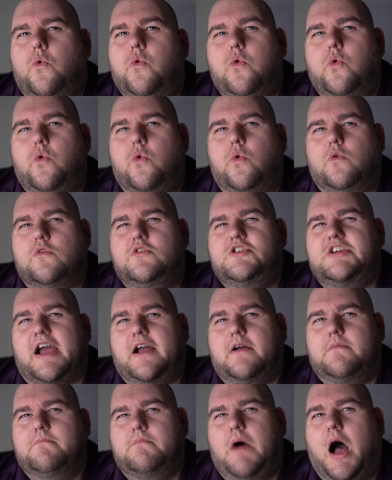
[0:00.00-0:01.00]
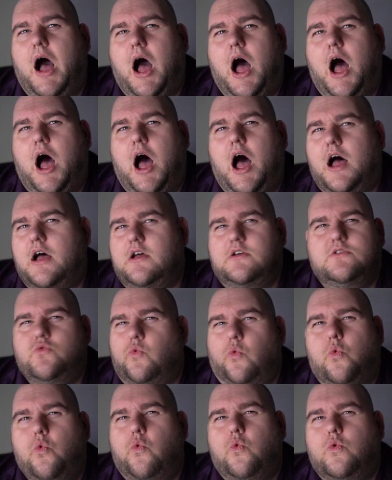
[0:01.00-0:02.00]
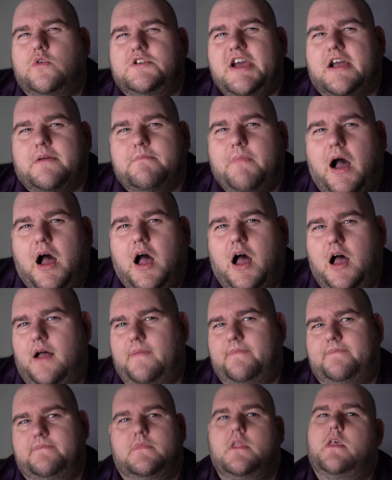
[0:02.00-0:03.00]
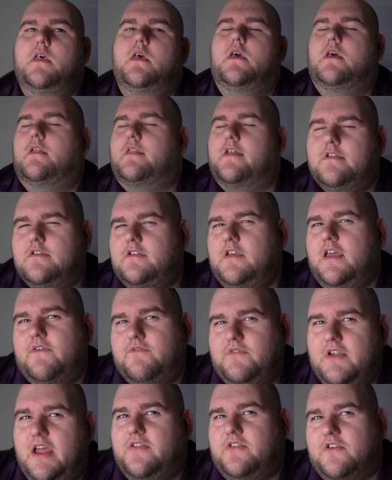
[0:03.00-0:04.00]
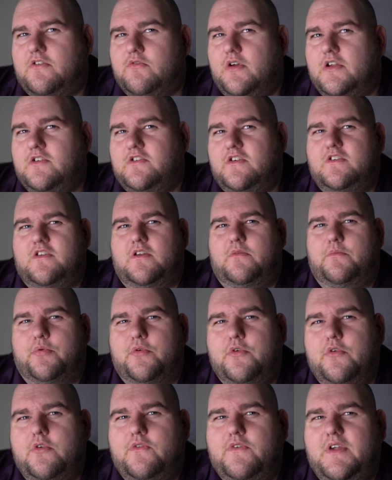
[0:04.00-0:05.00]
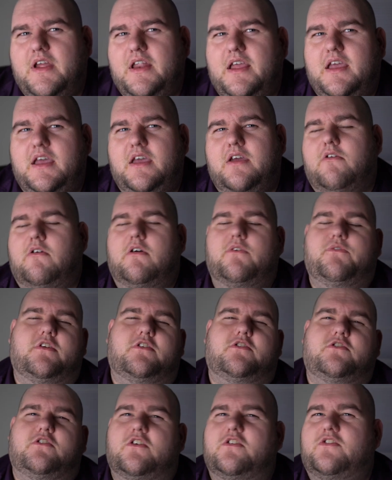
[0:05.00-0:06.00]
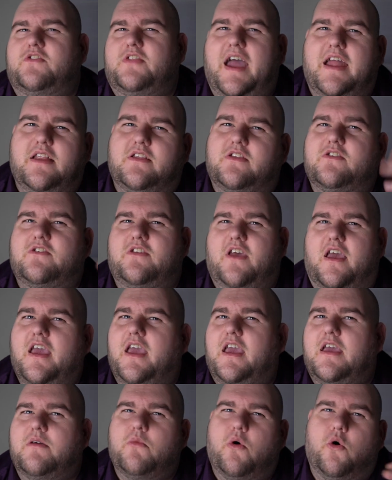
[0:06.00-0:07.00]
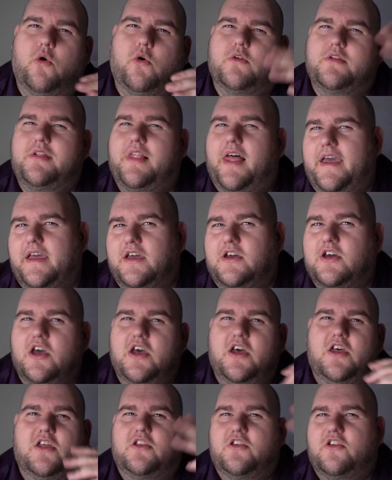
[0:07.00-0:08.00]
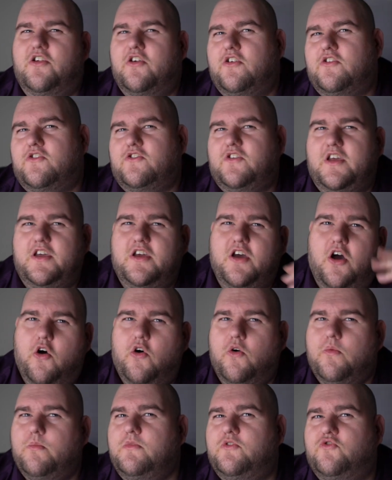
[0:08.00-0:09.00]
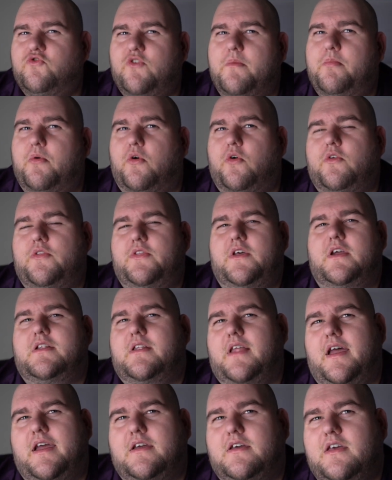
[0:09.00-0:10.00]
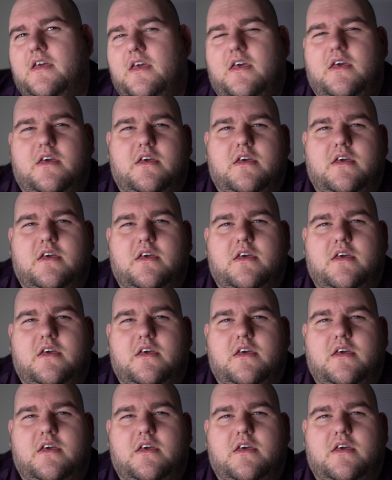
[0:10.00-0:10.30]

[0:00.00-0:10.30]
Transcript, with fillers: Ooh, Jack Ma. Ooh, Jack Ma. Let's see if Nathan Rich has improved any, or if it's just that same old, like, nursing home dribble that, like,